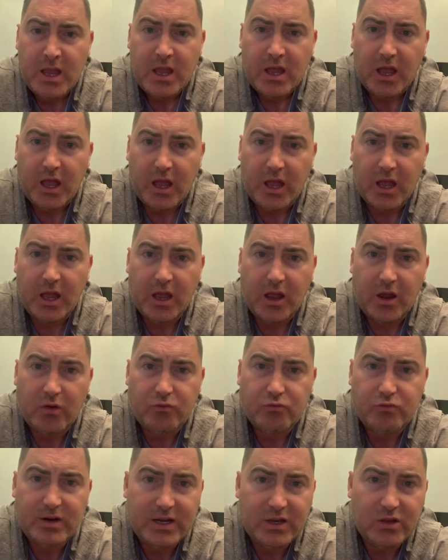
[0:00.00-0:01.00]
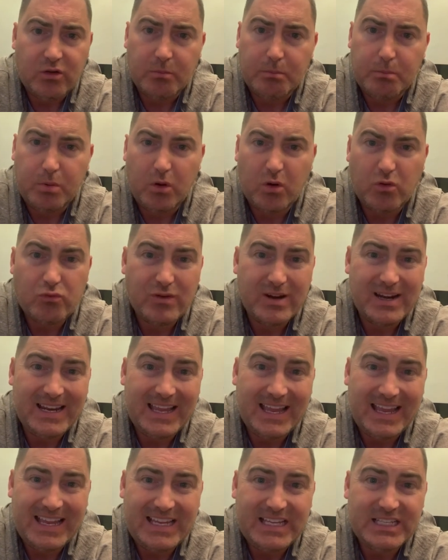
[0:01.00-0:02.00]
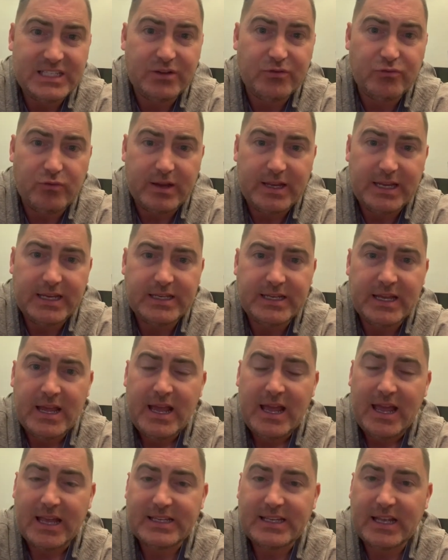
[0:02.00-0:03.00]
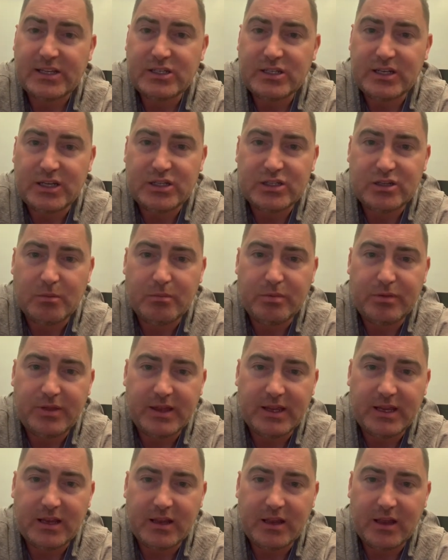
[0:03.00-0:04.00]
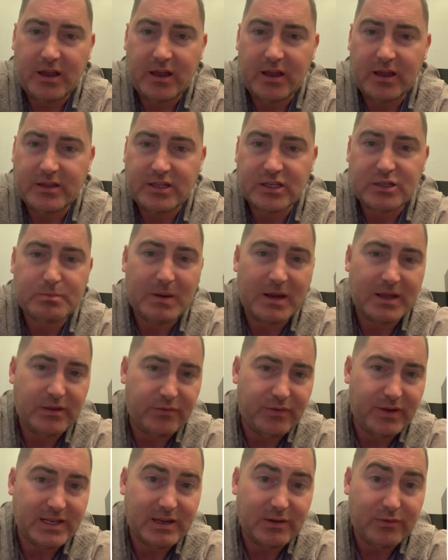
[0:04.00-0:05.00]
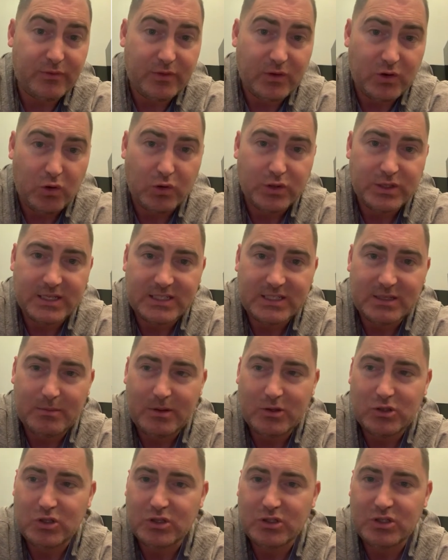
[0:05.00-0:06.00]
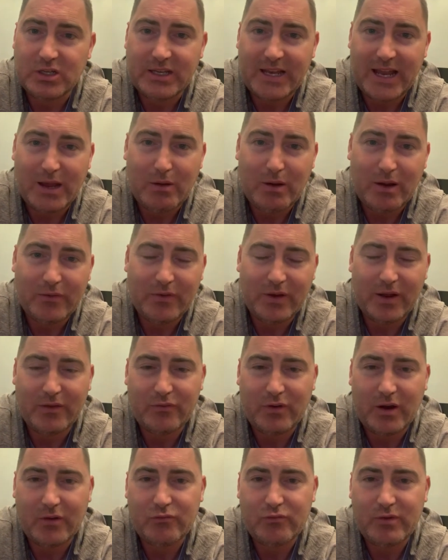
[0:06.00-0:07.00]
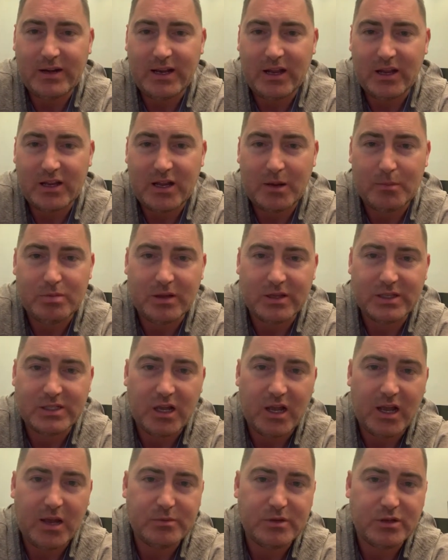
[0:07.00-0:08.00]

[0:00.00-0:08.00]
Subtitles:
Really good book, really easy read. It's actually something, despite the fact that I forgot it to mention to you now, I've read it a couple of times.